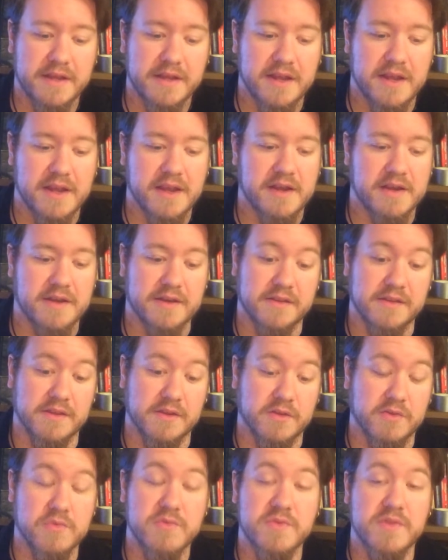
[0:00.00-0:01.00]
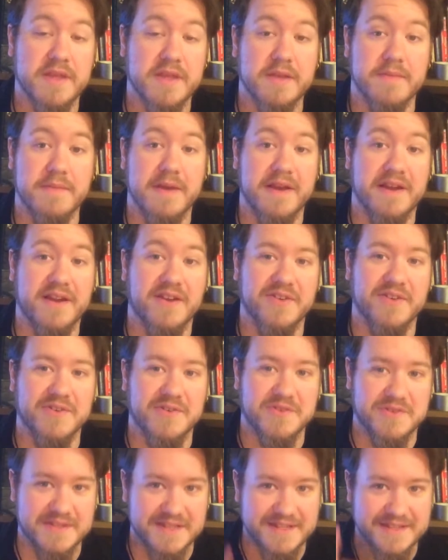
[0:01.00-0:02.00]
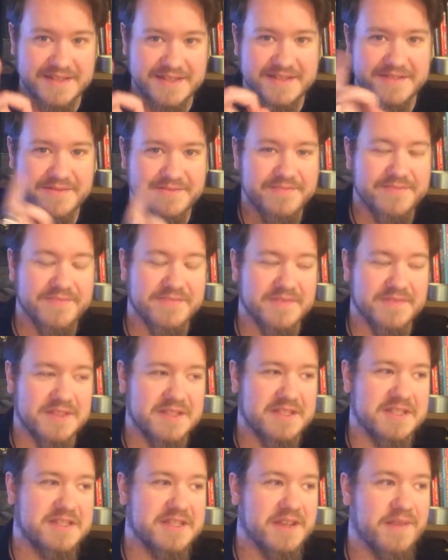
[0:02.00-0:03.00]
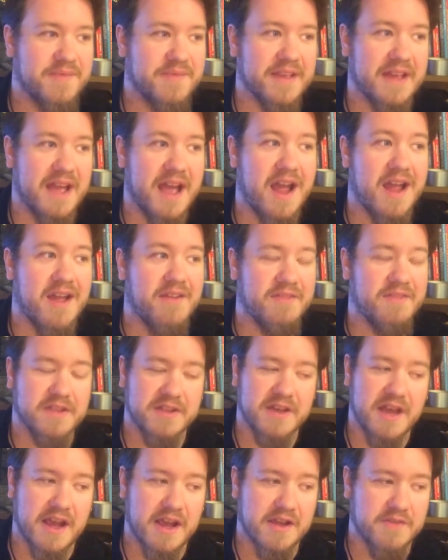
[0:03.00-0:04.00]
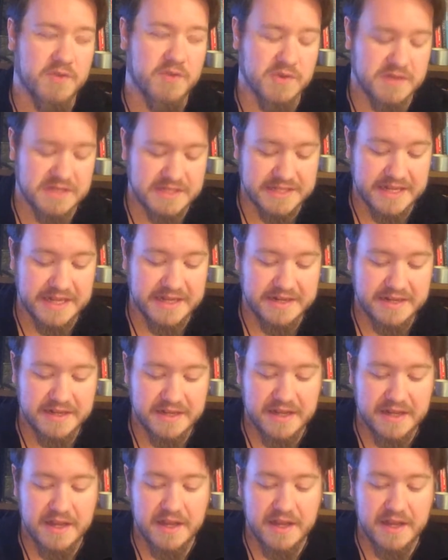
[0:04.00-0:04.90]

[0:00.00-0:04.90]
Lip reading: And the cool thing about heroes is, this is something I've always said,